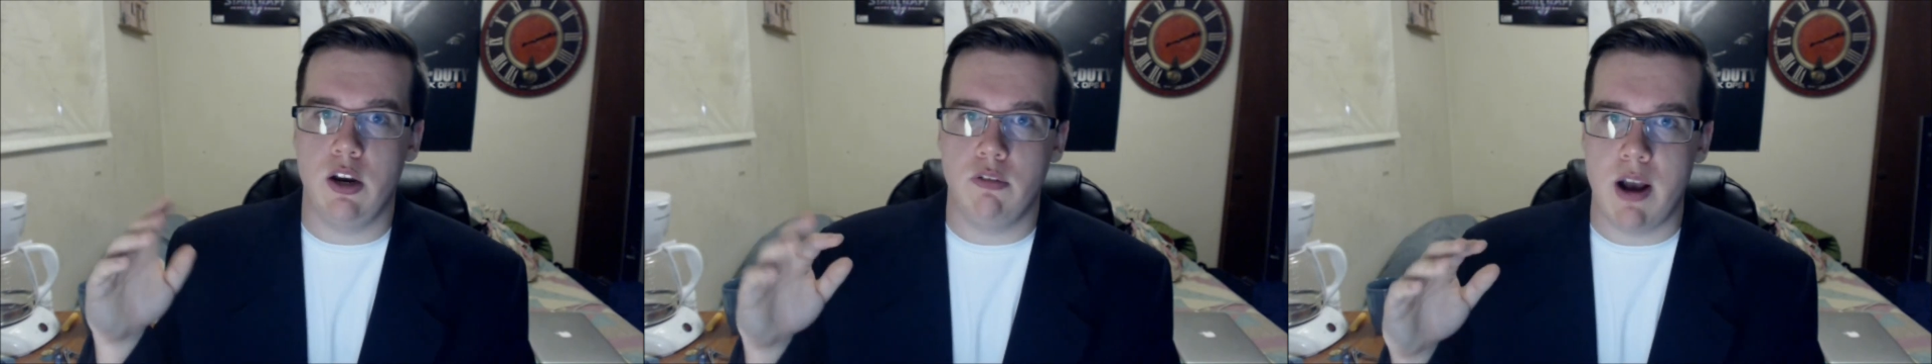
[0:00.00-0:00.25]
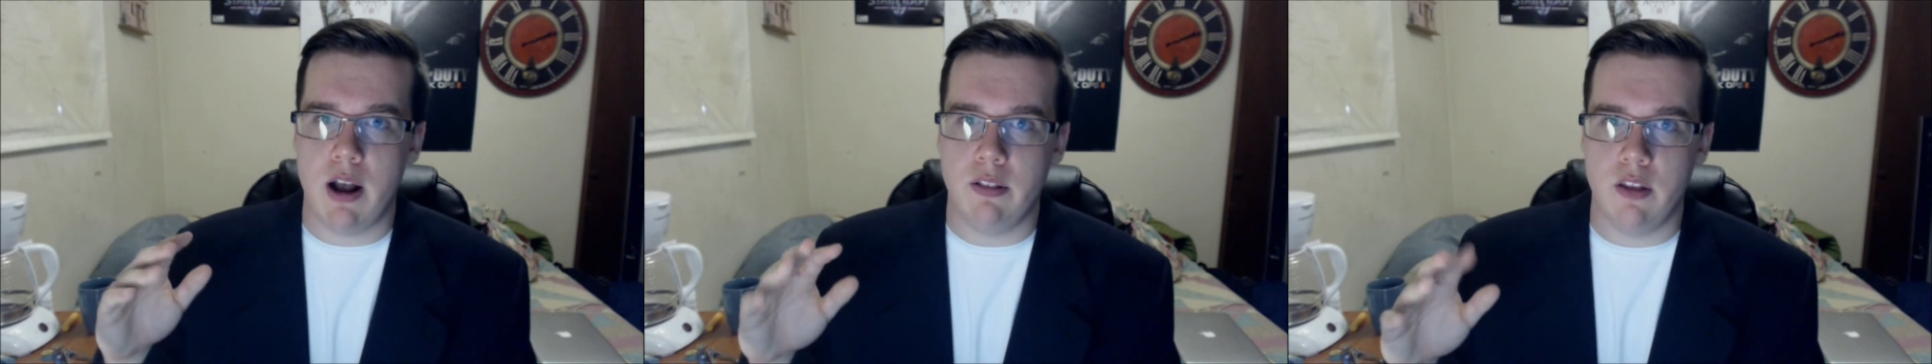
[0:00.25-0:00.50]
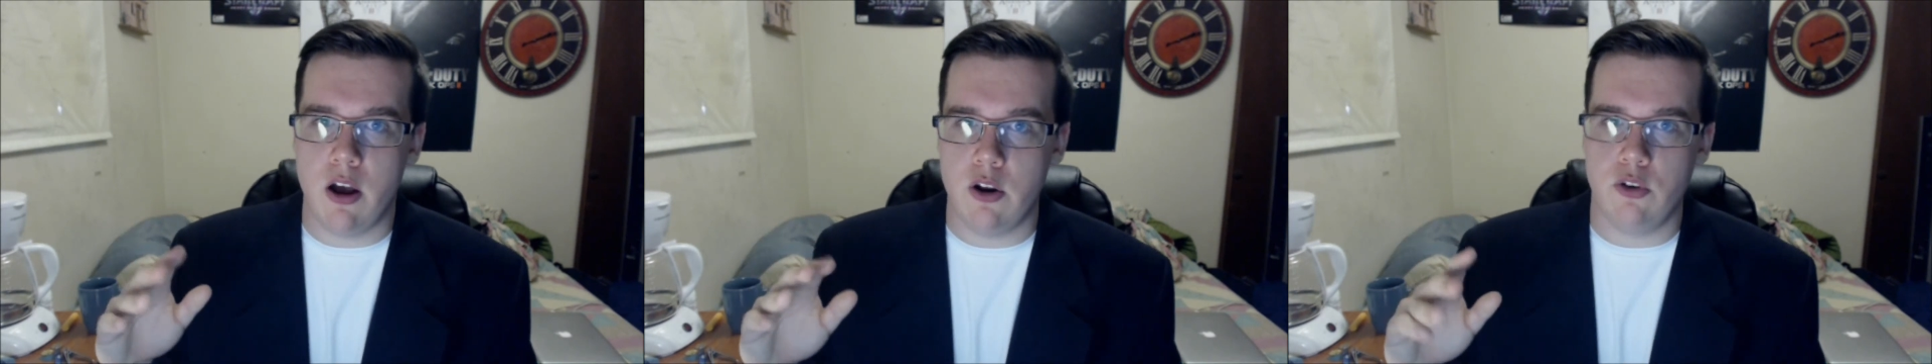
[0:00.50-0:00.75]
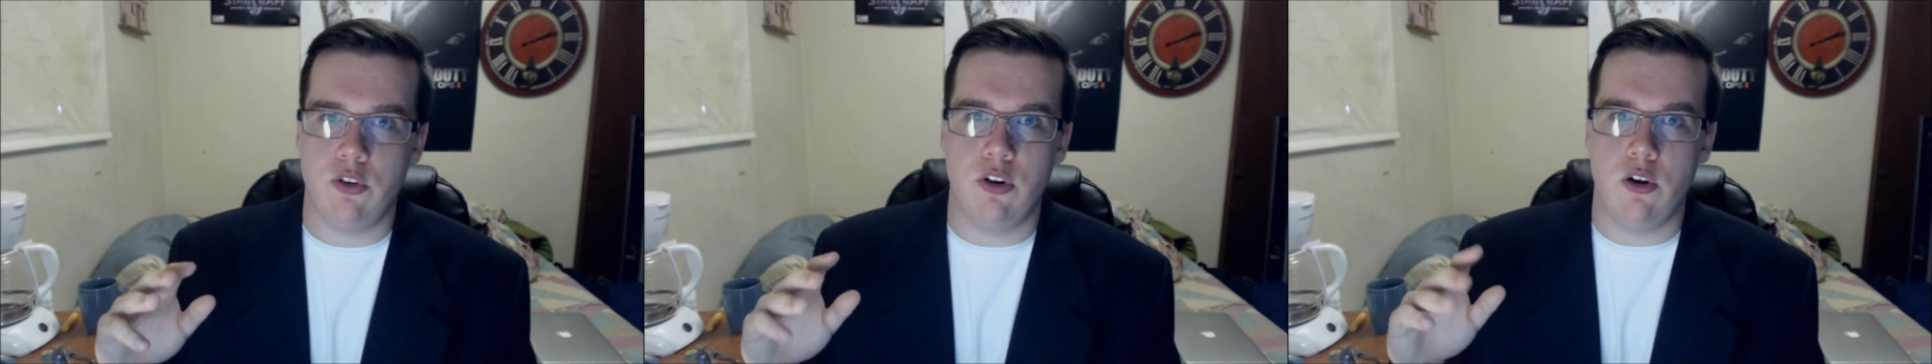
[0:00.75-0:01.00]
around the
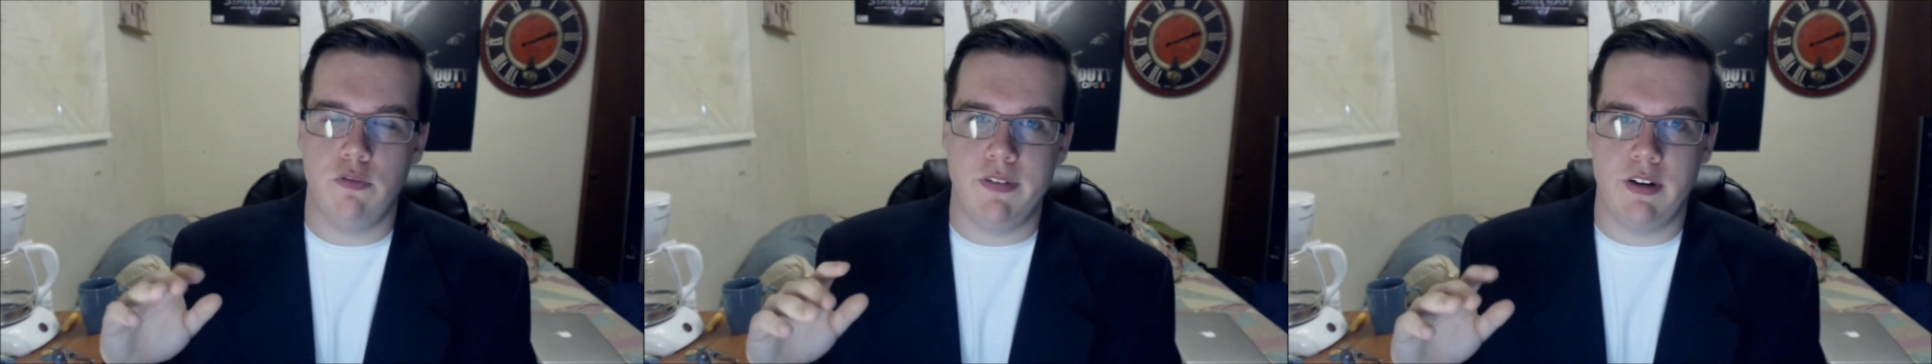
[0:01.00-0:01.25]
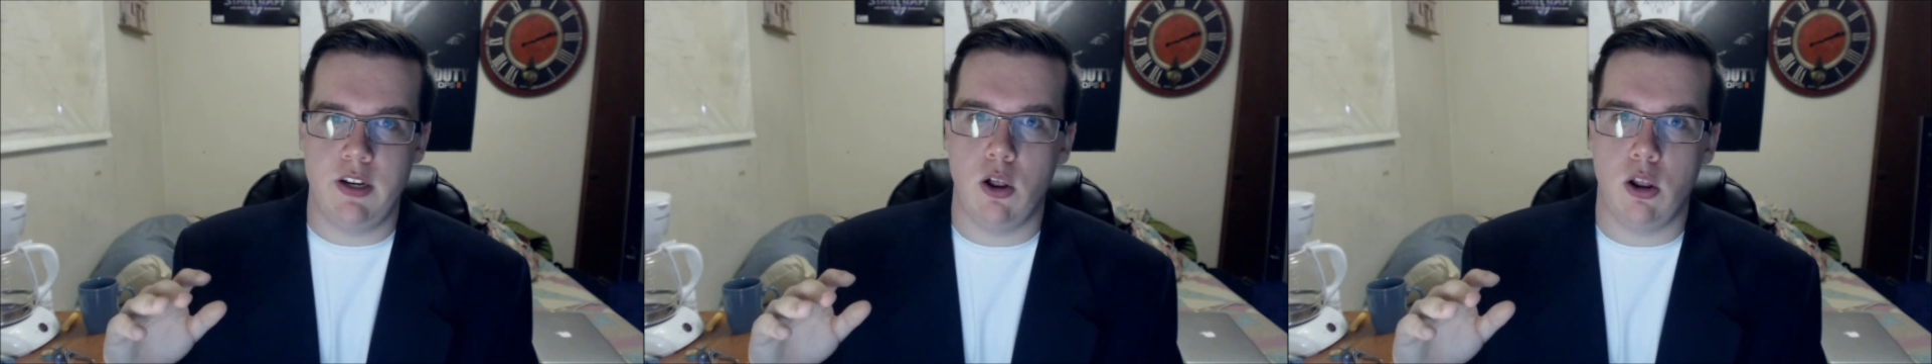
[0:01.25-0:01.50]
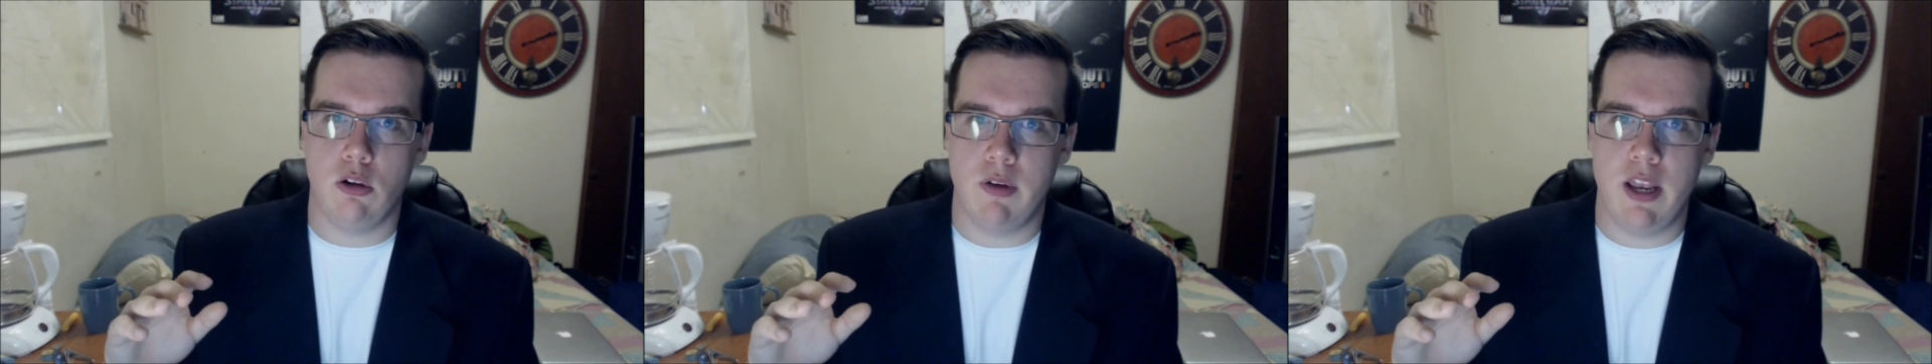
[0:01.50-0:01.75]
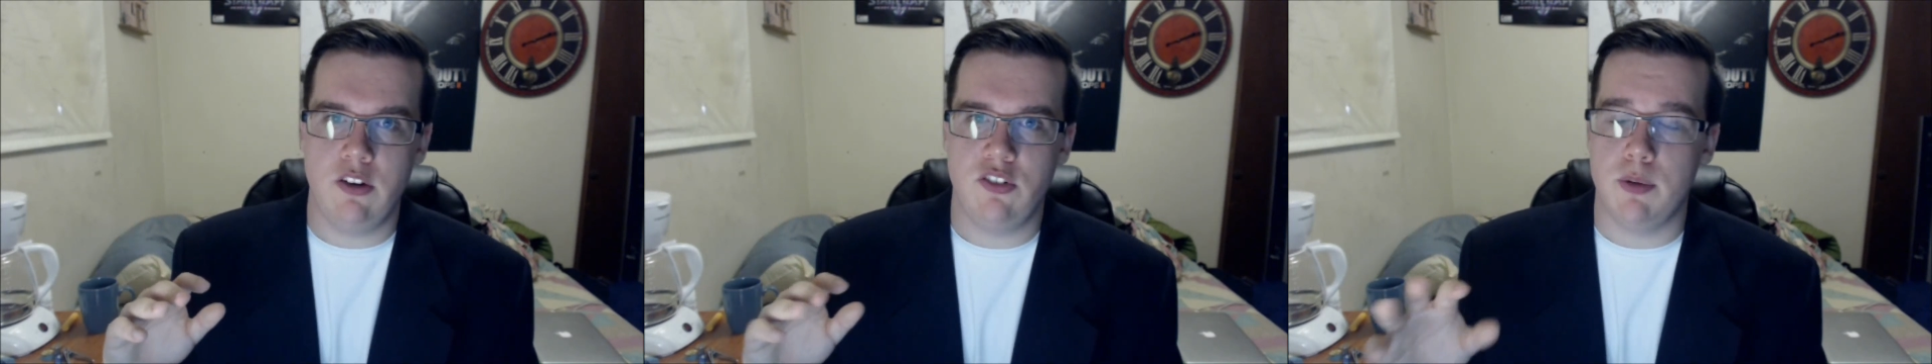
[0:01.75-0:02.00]
$100 to $150 range,